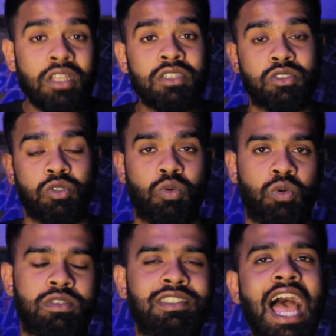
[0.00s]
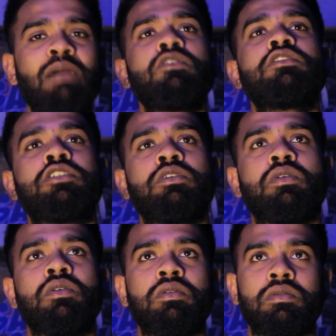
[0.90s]
So, Sam Old
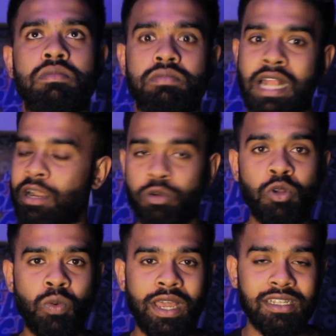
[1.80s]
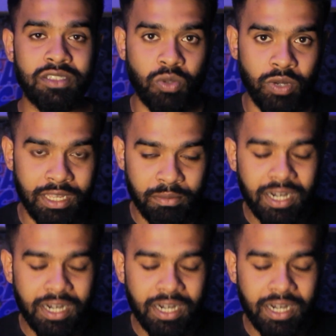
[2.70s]
show, I don't know where it's going,